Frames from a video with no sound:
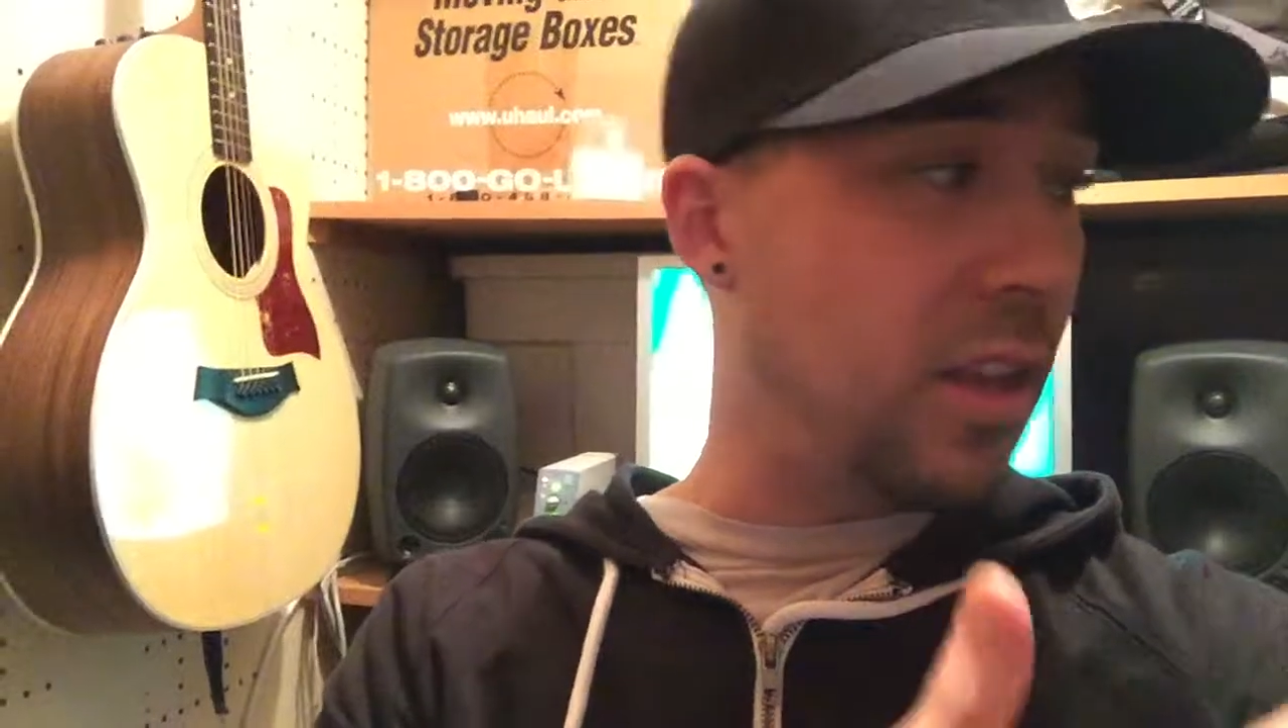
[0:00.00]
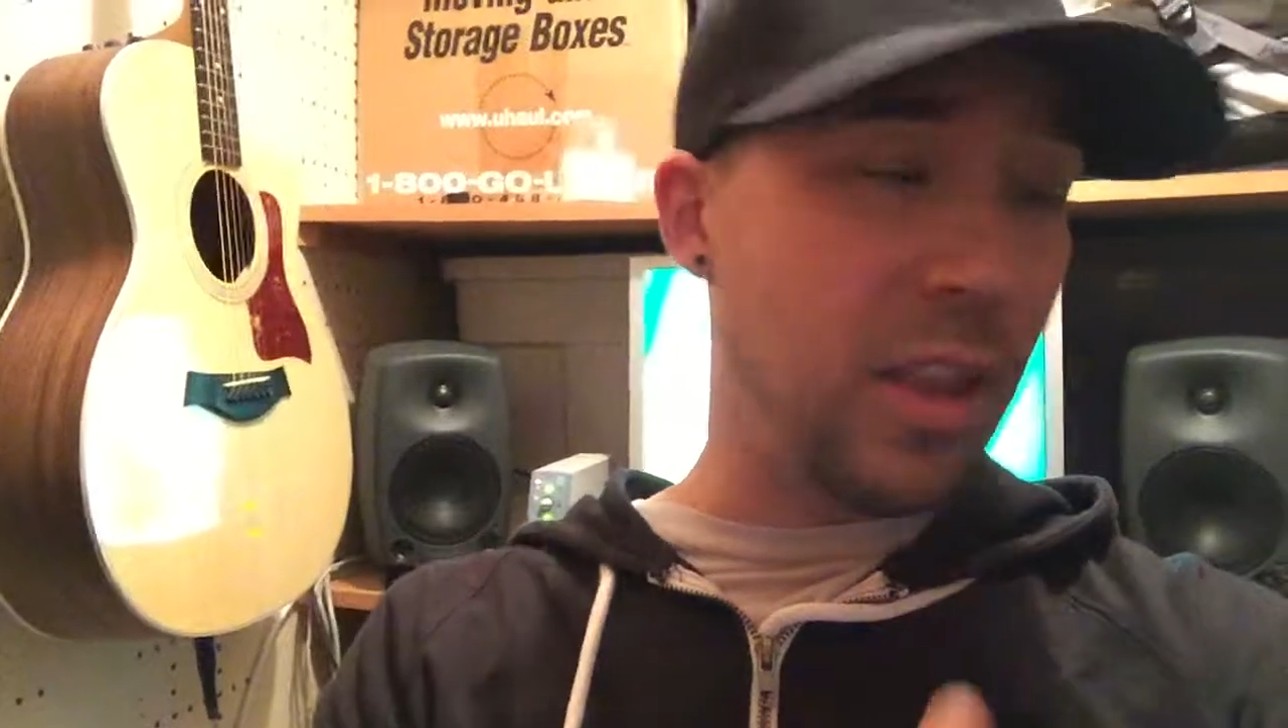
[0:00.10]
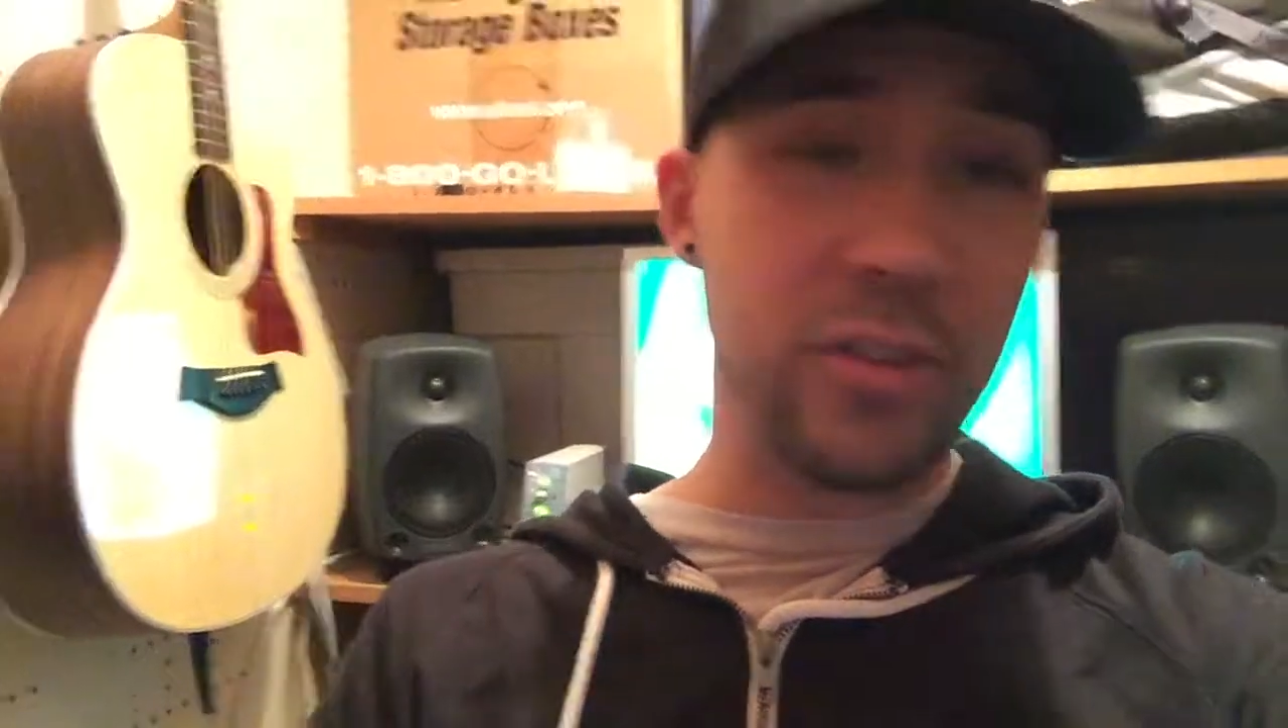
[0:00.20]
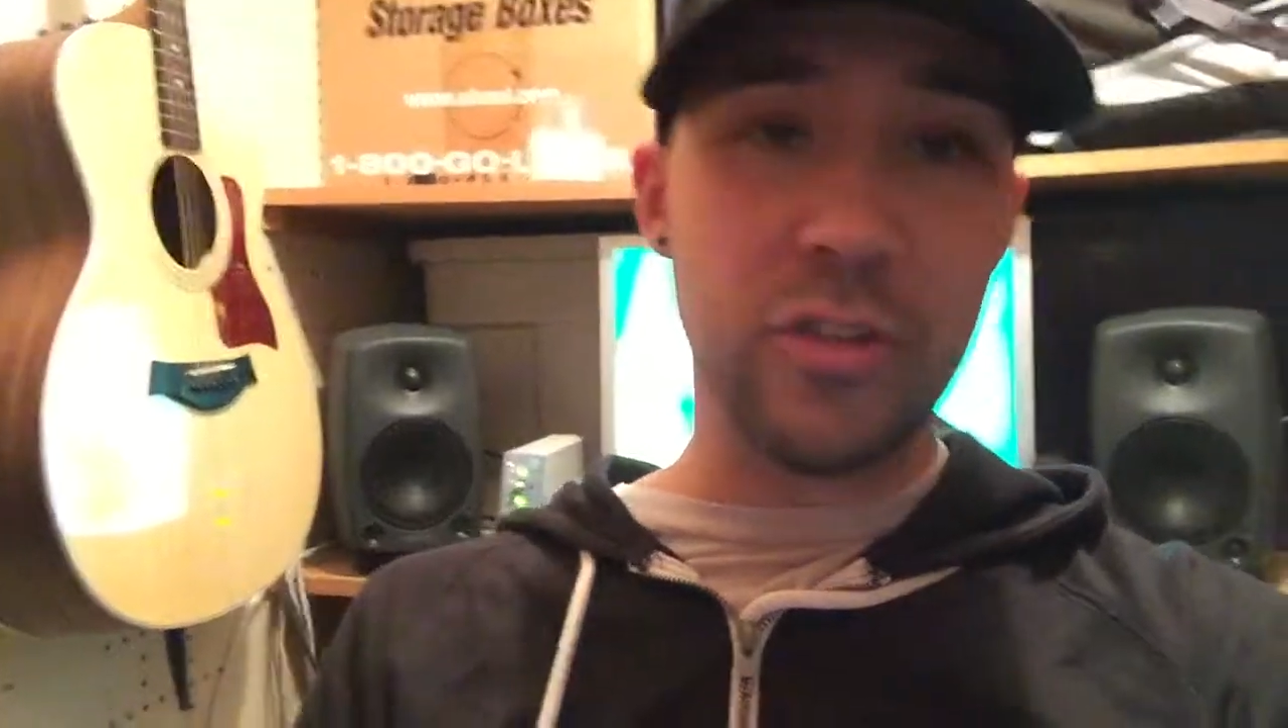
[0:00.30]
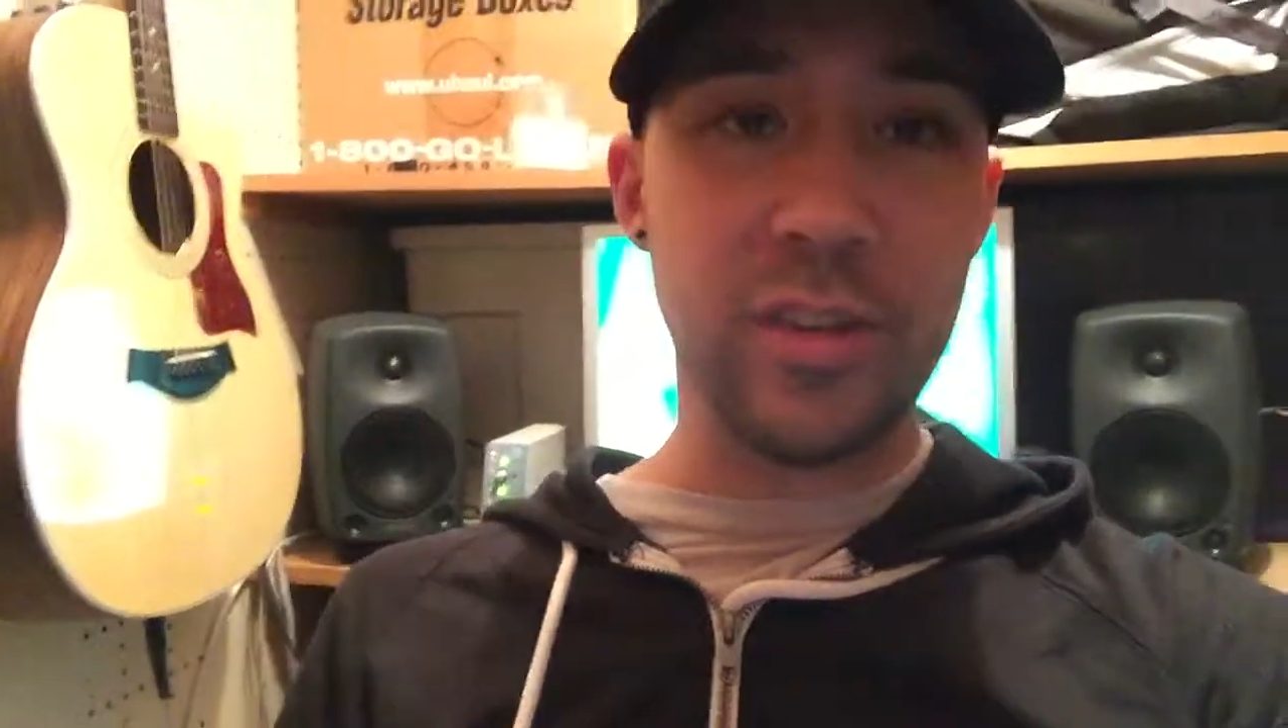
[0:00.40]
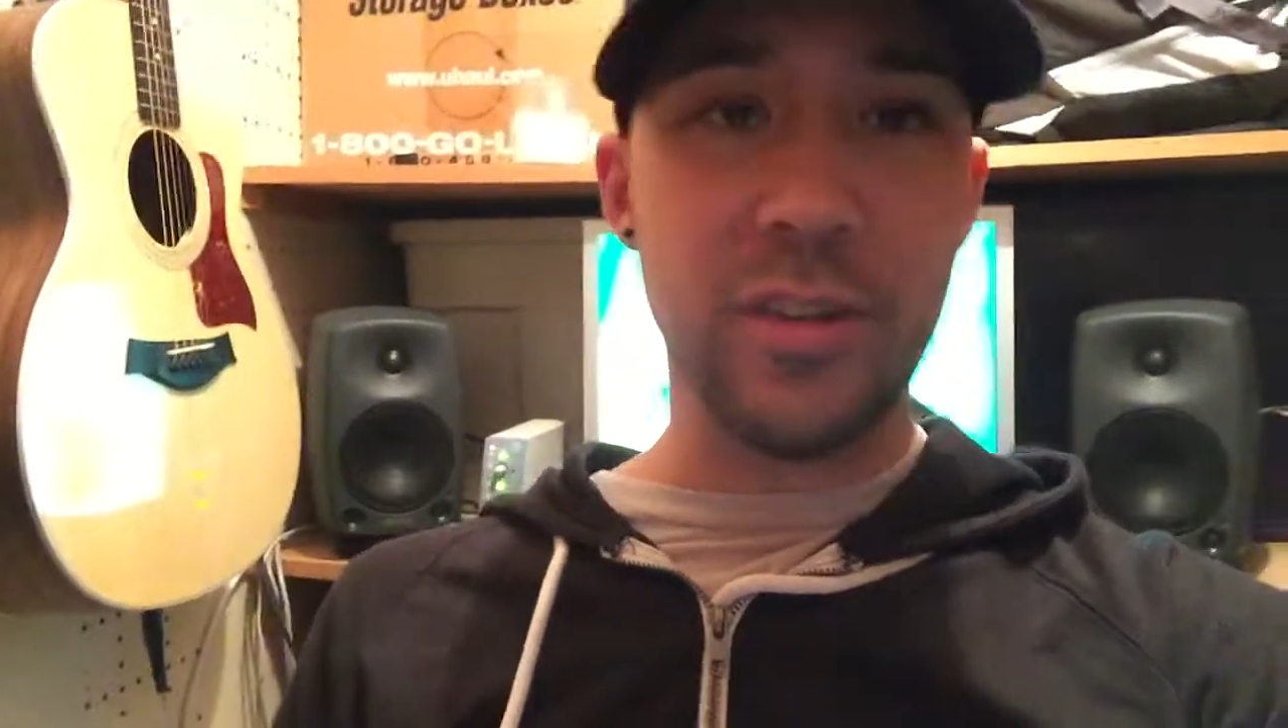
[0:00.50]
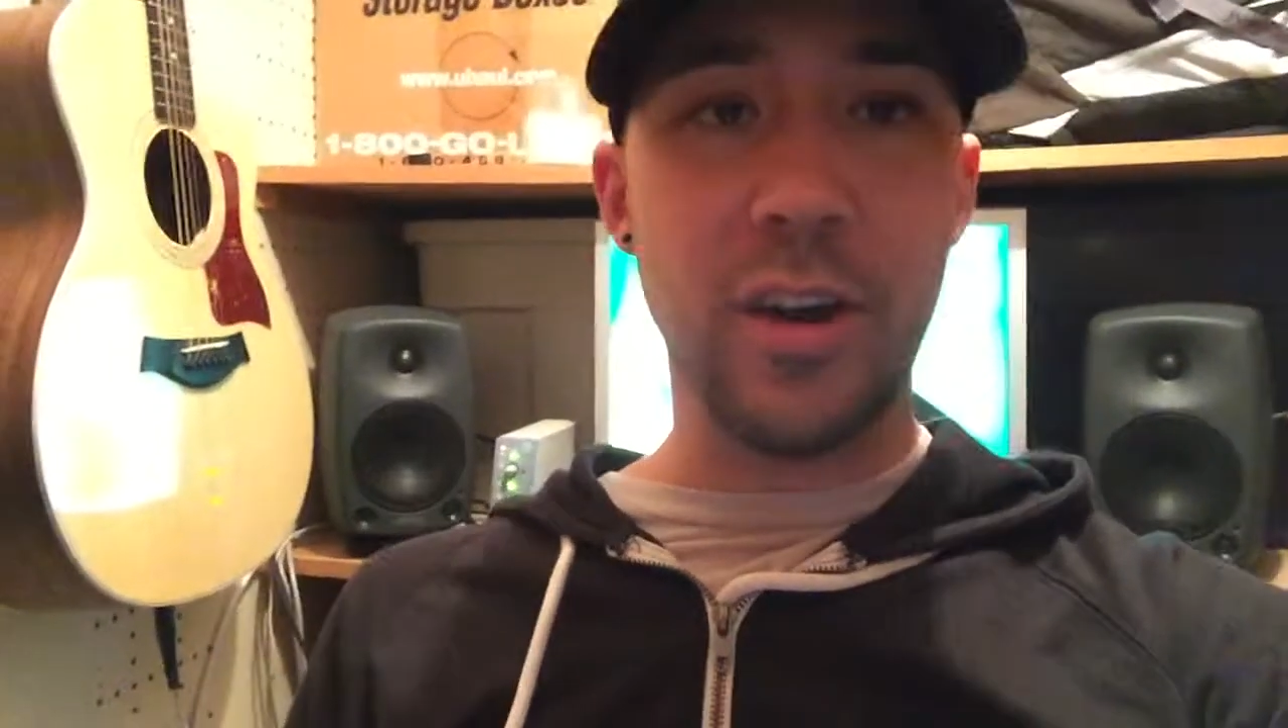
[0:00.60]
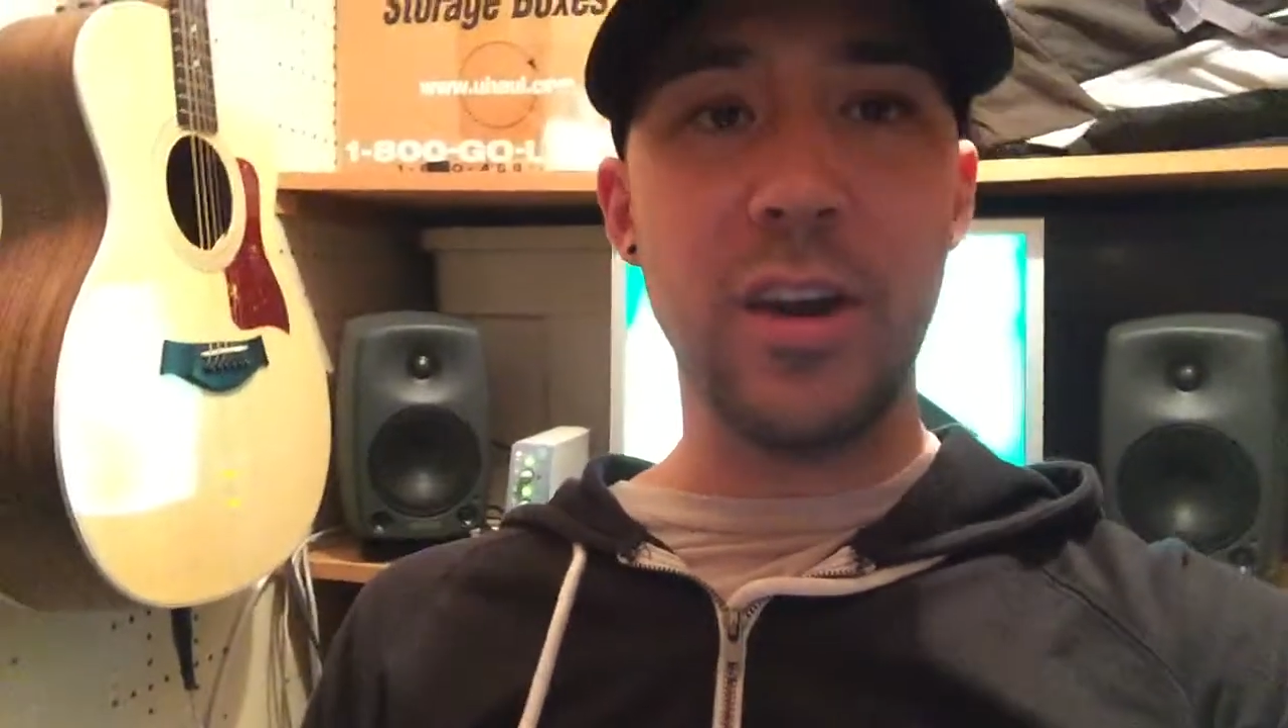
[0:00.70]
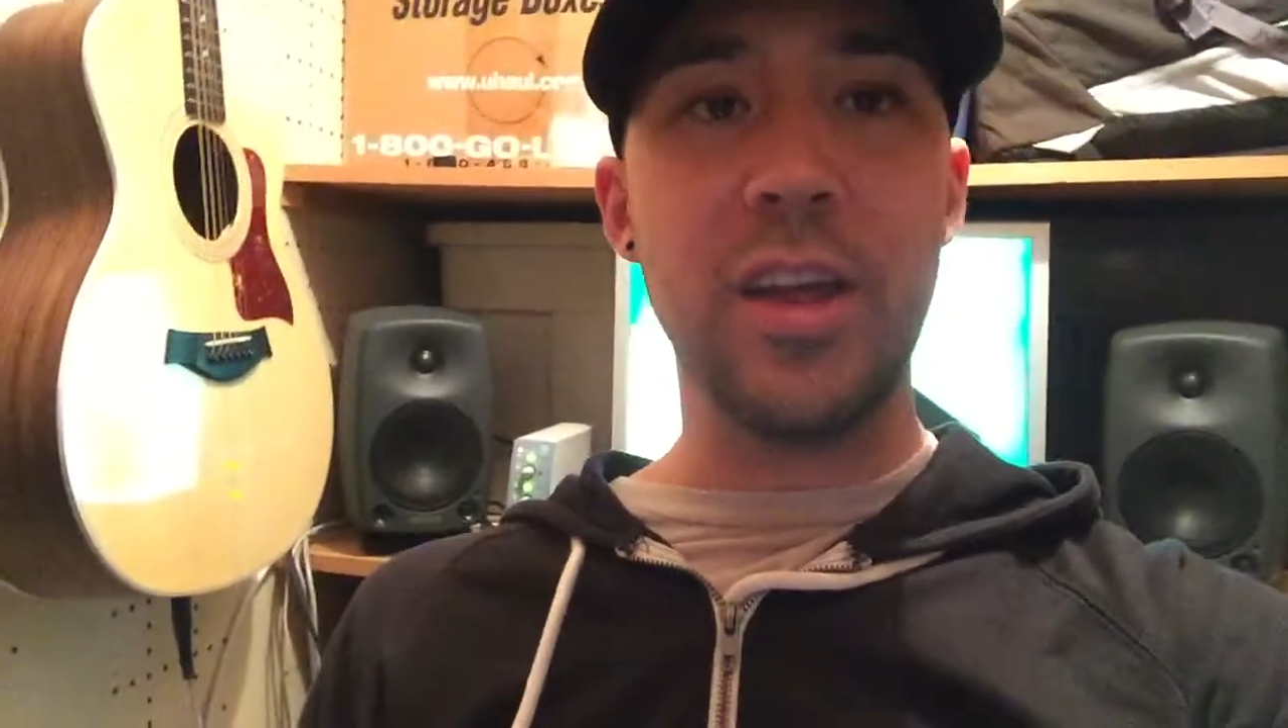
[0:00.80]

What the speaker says: electric guitar,